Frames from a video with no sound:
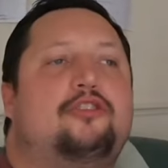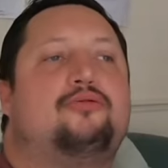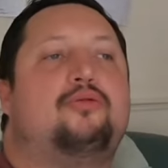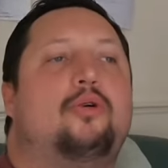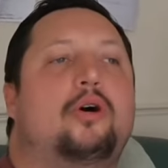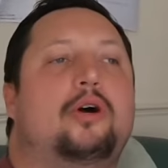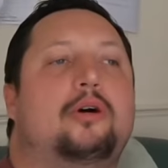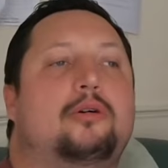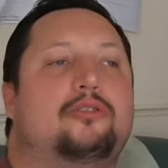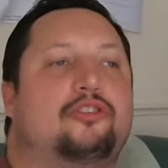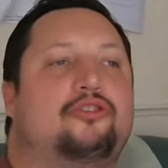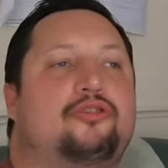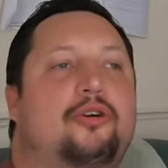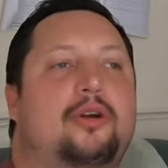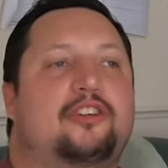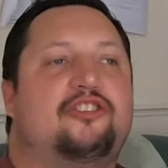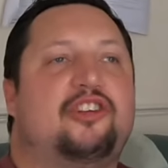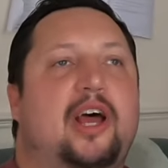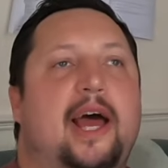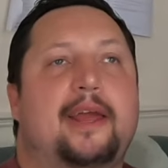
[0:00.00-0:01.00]
Royals are trying to
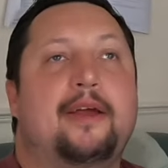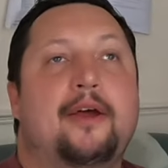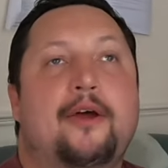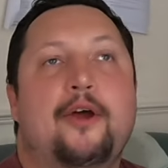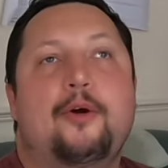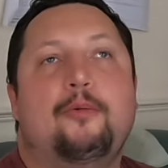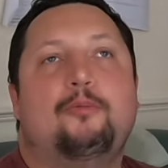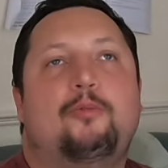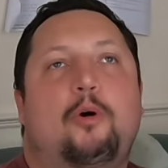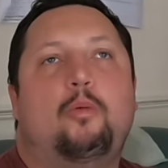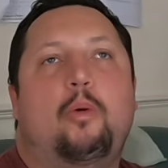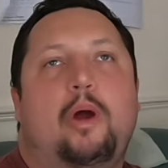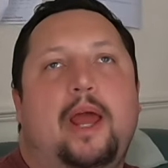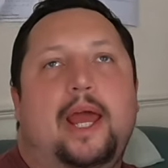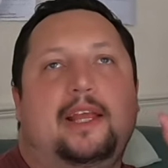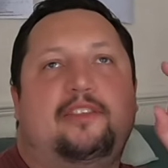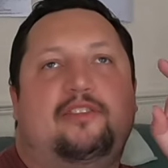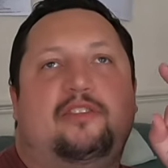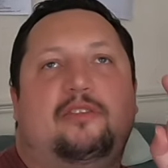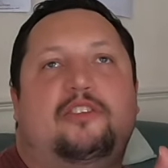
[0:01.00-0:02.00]
say, well,
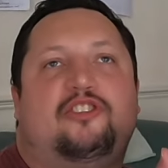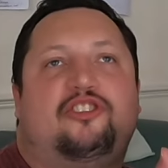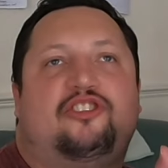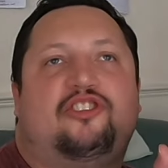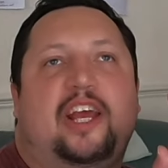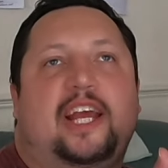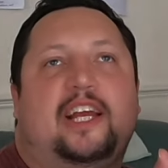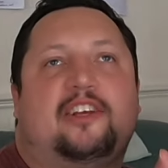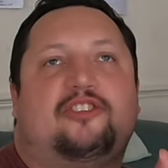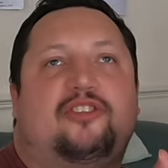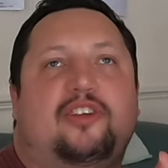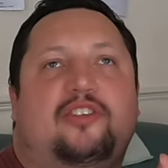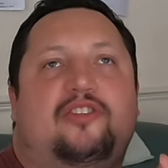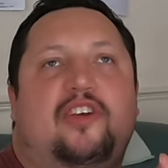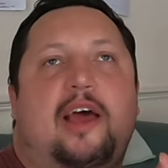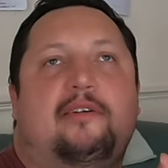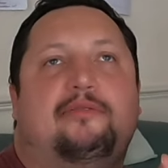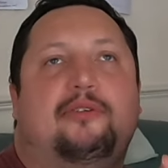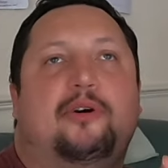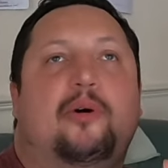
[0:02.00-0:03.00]
we're six, the
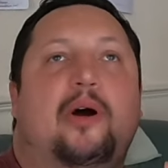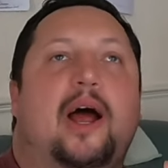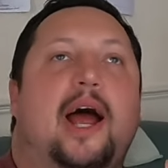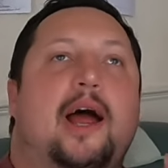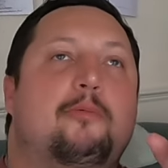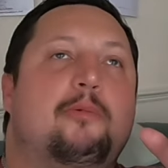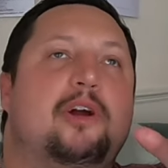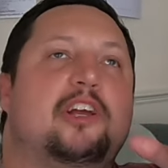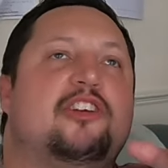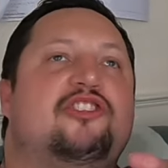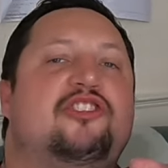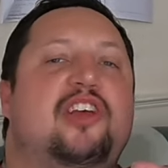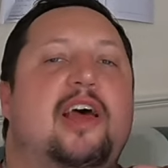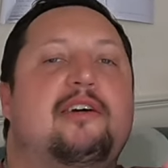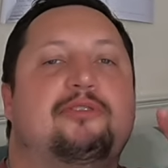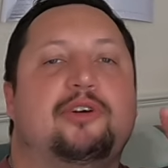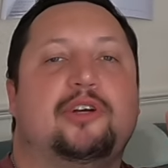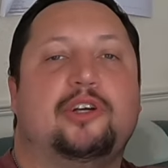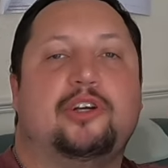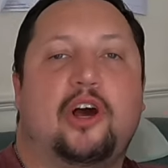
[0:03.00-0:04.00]
devil, and we're
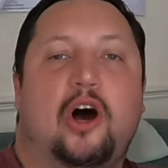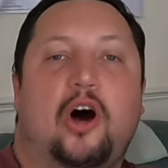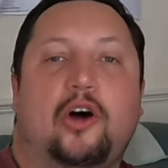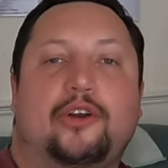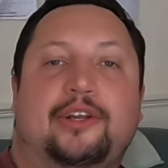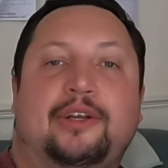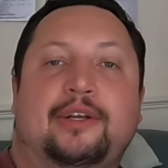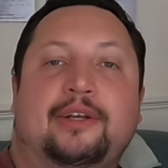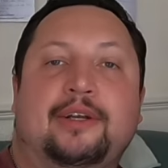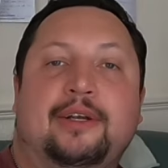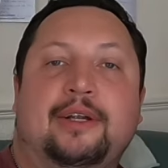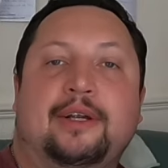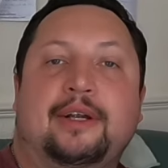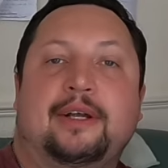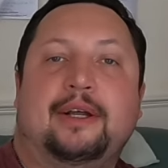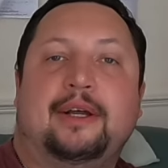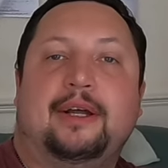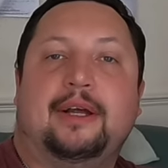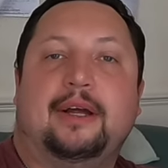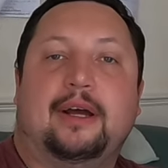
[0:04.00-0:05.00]
seven, God
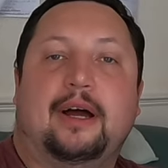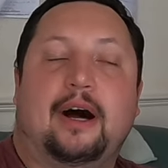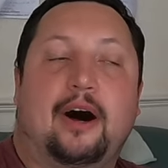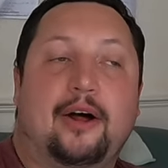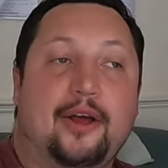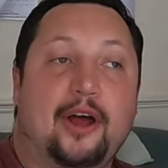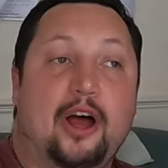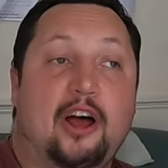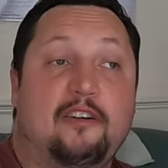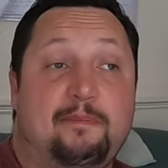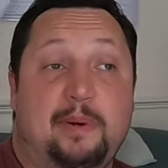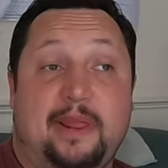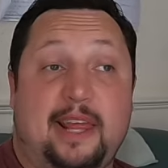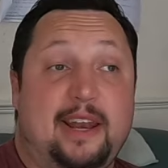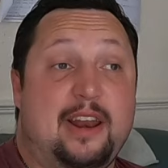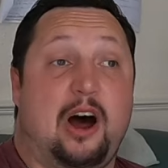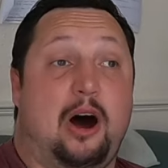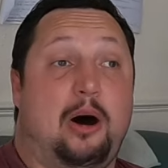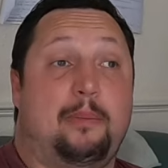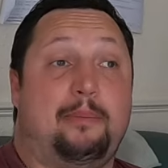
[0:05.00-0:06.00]
on Earth, but they're
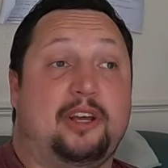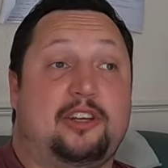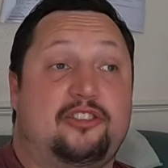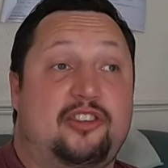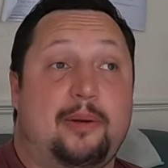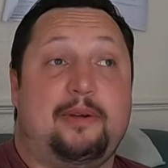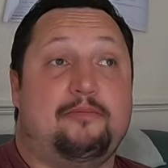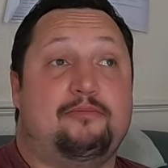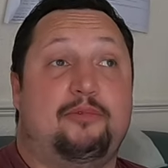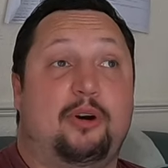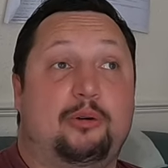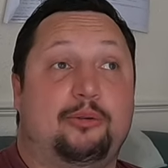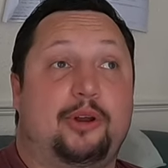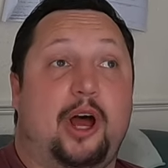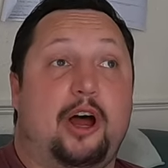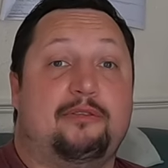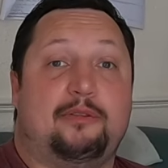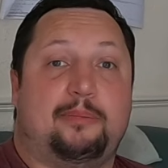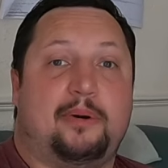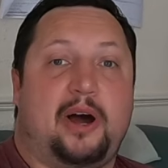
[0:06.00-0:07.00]
not because they've been ruled
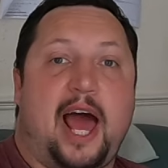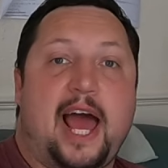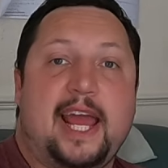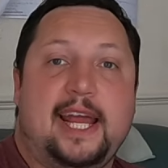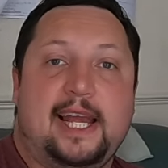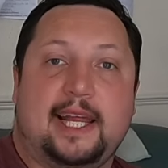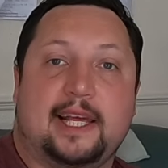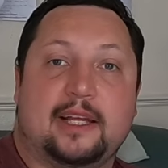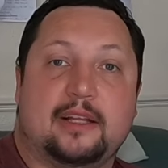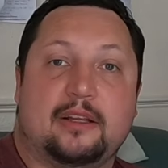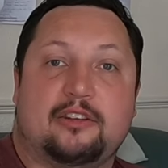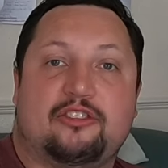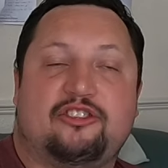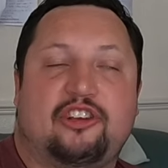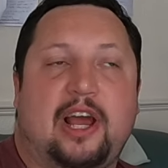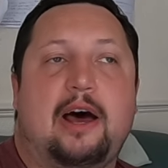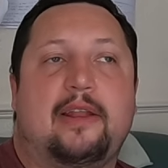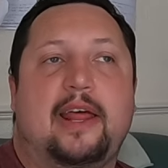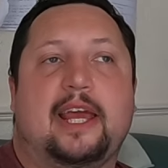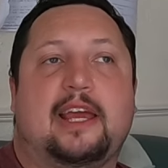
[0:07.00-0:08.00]
over by aliens.
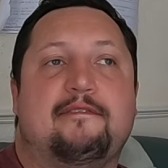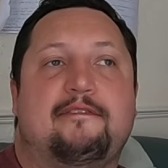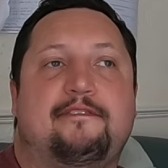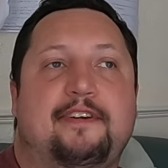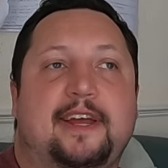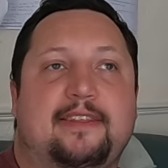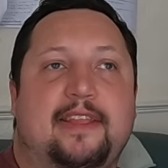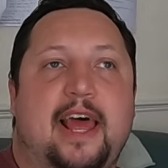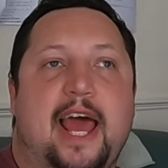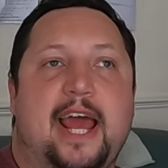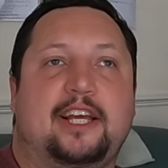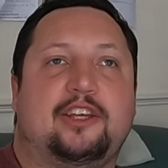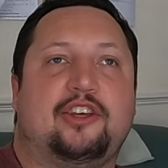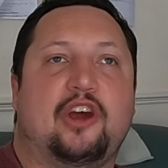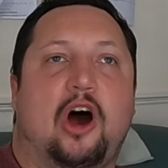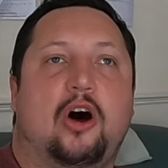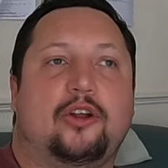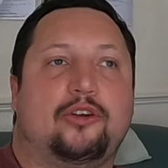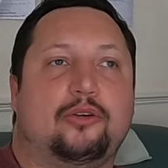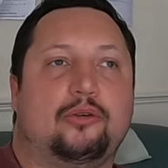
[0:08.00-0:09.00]
how they can think they're
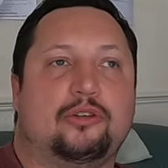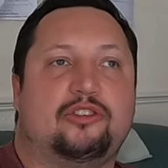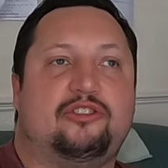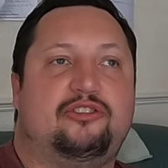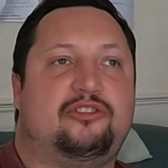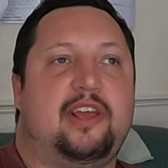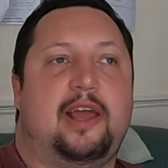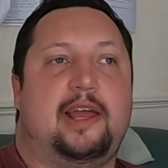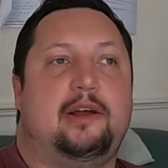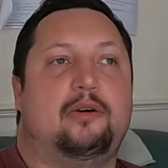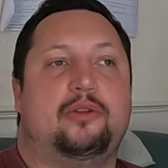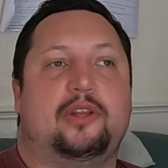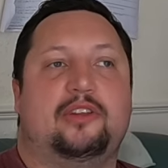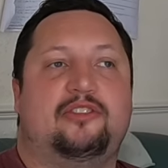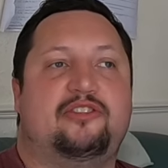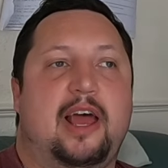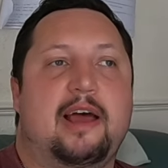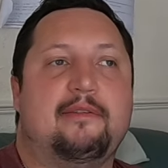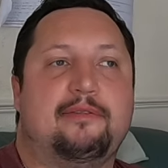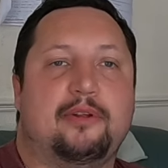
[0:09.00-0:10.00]
God or de- or the
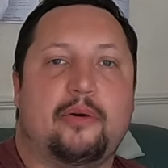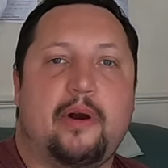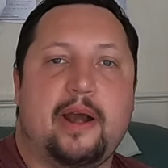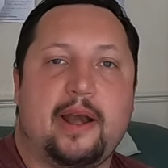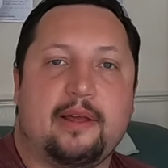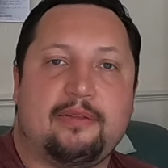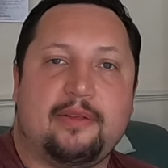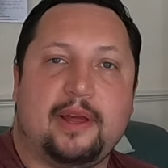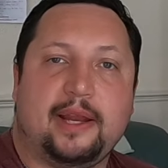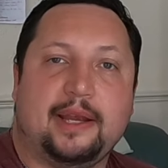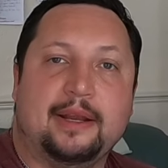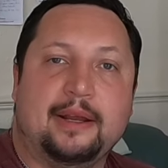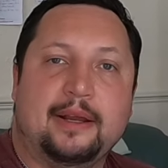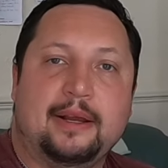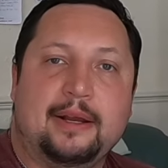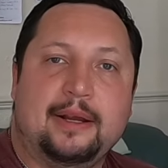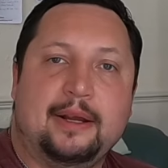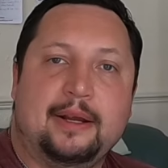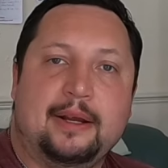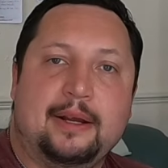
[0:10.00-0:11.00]
devil or anything
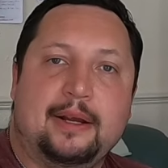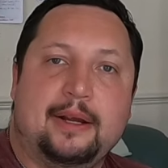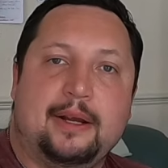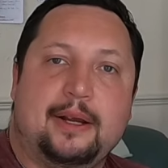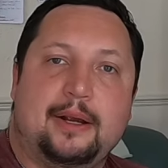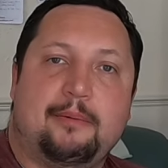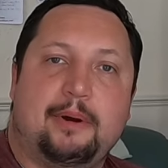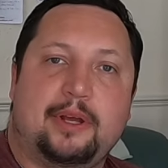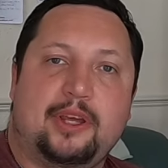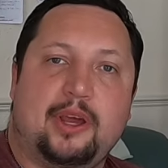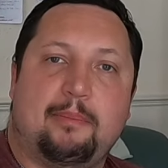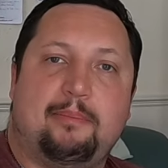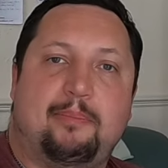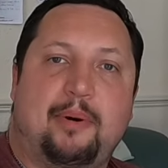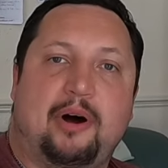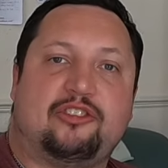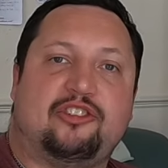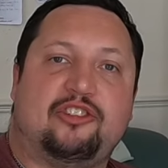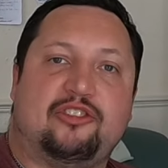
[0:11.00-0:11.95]
when your bosses